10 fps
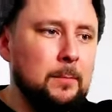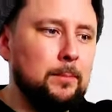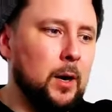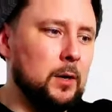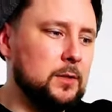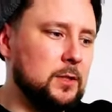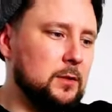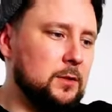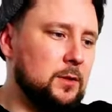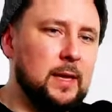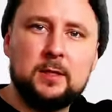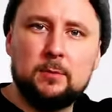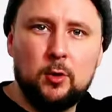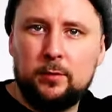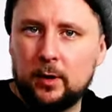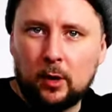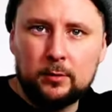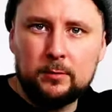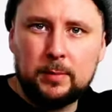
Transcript: but things are moving on.